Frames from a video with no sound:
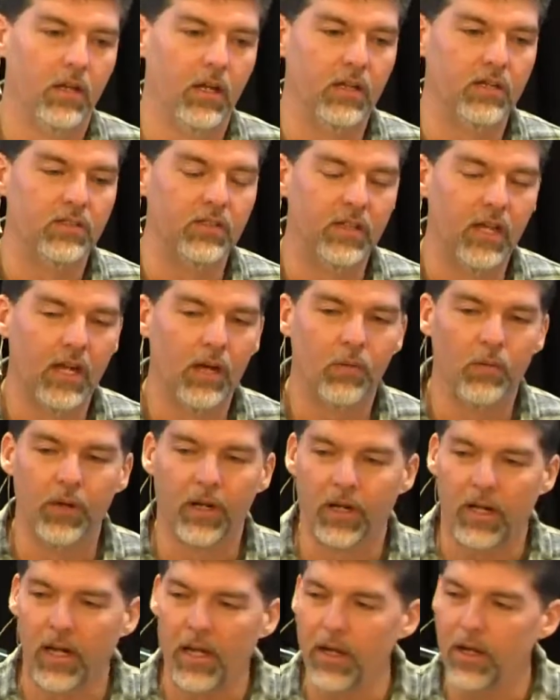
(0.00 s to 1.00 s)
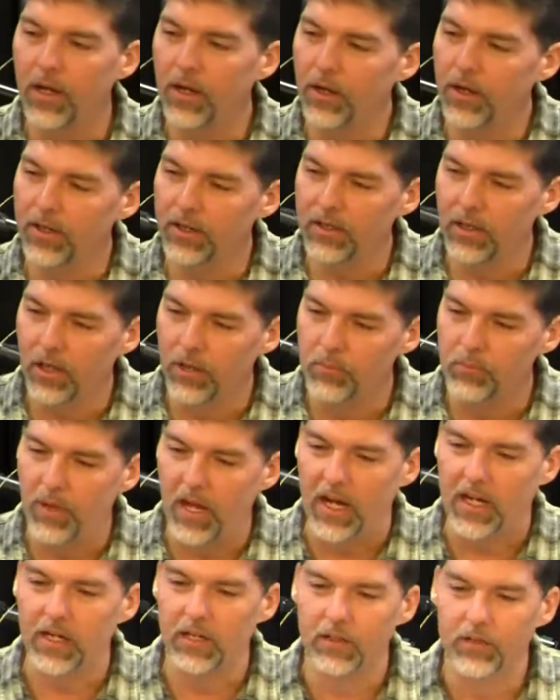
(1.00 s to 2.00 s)
And today I want to kind of
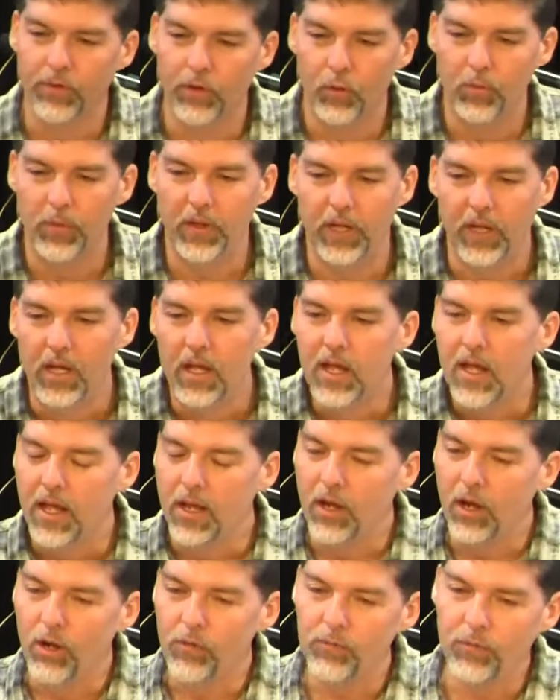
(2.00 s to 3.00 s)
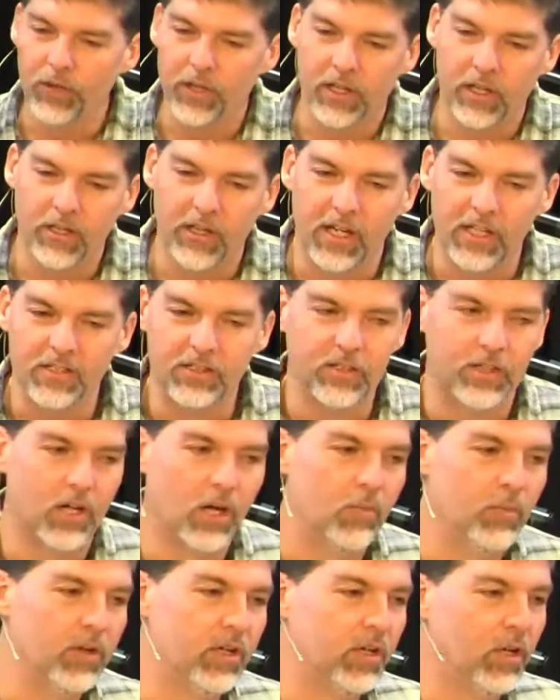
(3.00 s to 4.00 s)
unpack it a little bit, and hopefully in the days to
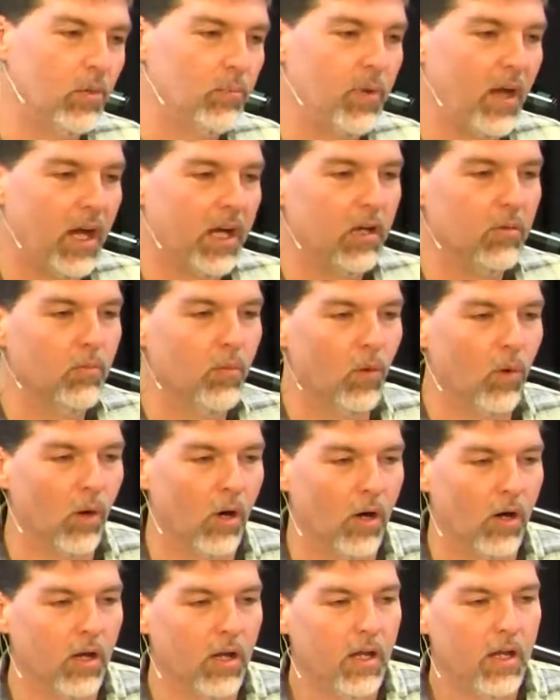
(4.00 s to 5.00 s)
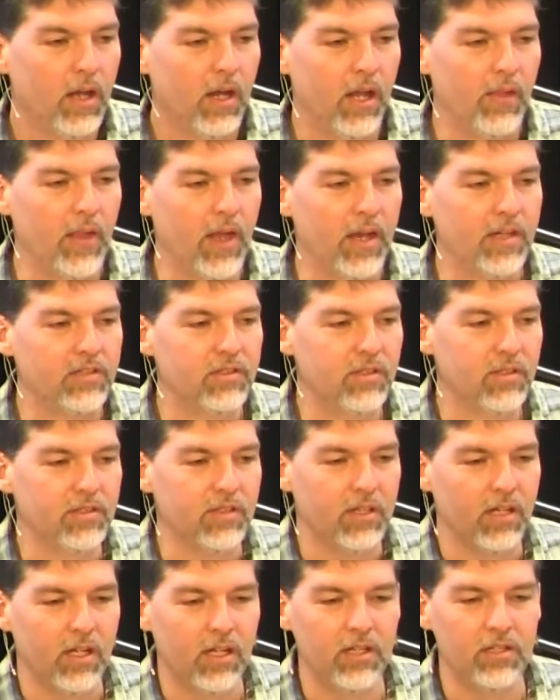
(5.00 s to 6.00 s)
come we can unpack it more. And that is
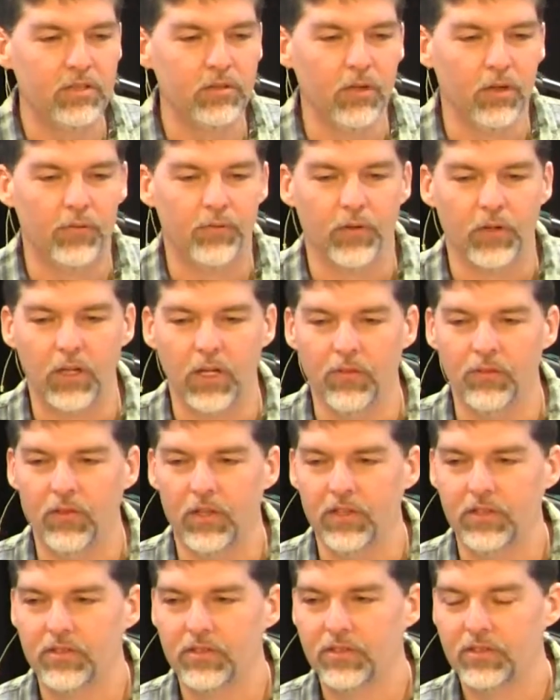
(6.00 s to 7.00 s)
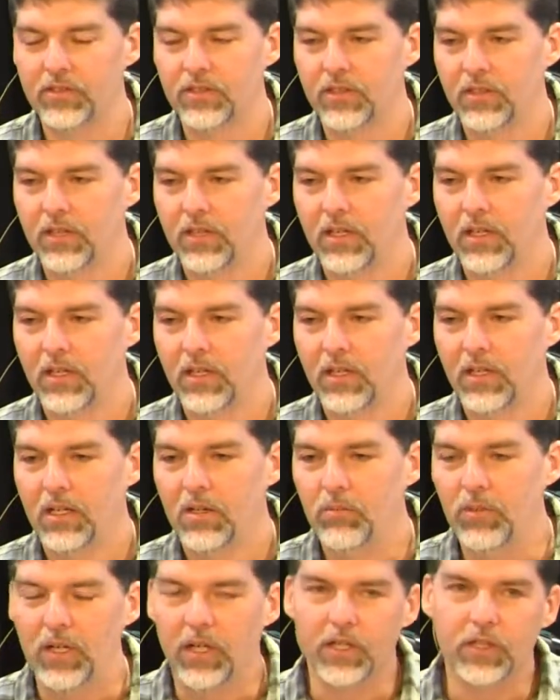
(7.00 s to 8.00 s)
this issue of forgiveness.
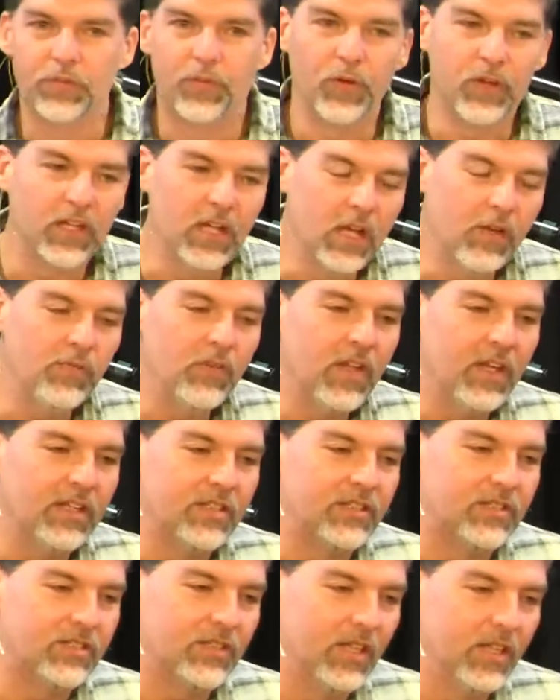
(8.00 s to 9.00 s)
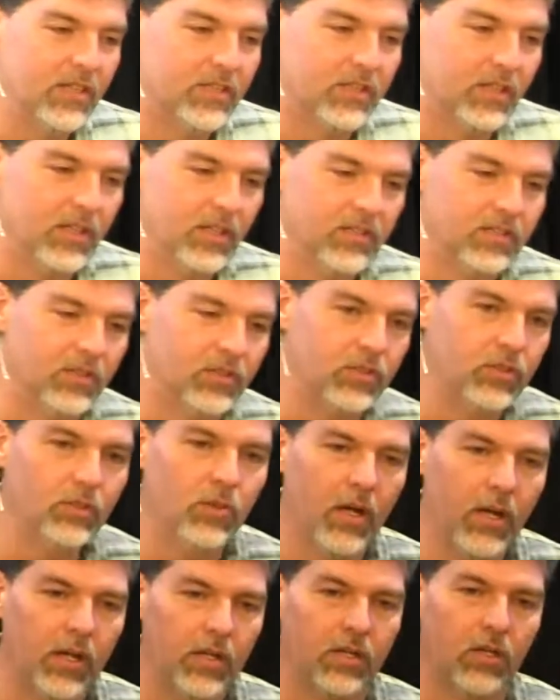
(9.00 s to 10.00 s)
Because forgiveness is a, is a
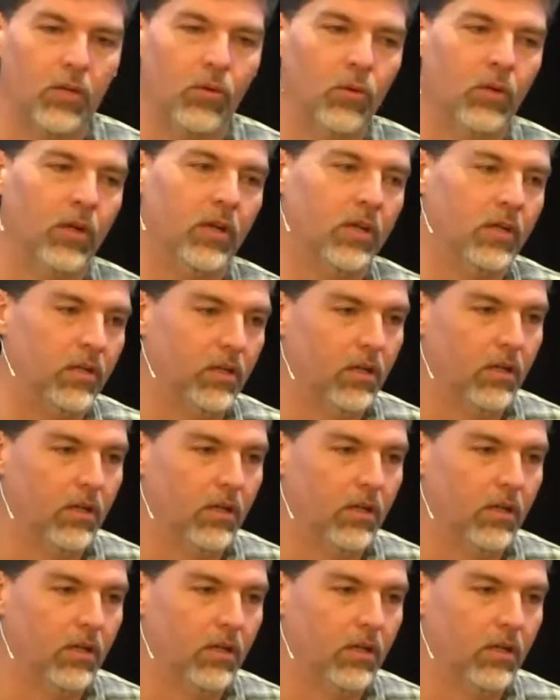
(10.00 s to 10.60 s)
two headed coin.